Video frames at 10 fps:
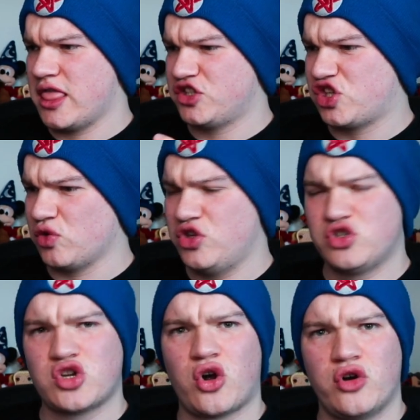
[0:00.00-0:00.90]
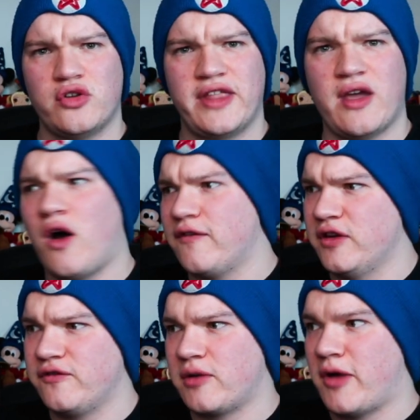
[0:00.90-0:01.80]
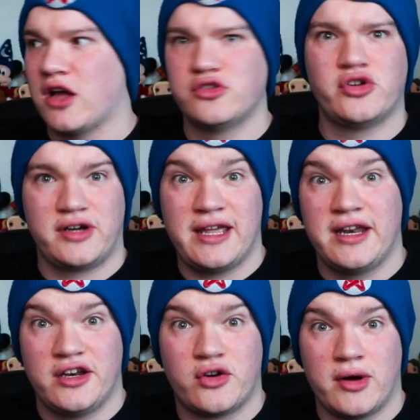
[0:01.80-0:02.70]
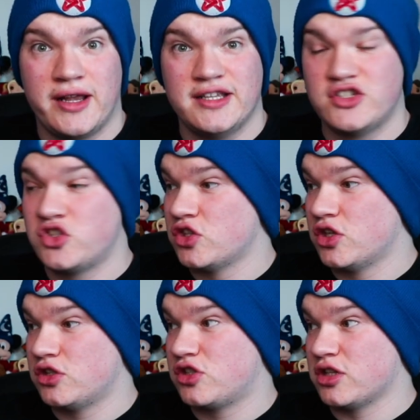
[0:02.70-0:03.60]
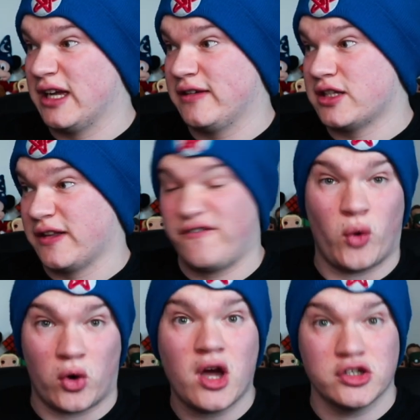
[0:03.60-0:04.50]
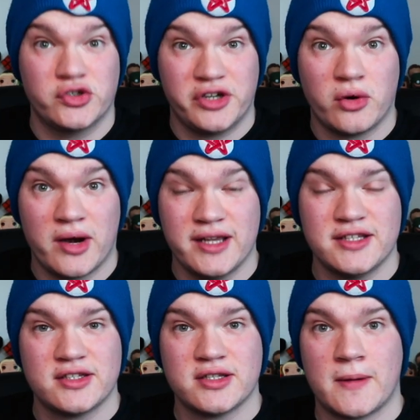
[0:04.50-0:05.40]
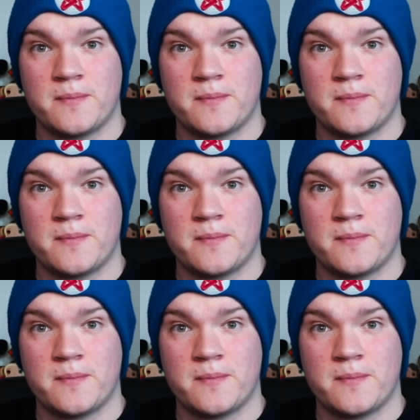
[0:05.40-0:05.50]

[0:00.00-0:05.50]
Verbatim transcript: so you turn the oven from 180 degrees to like to like 400 degrees.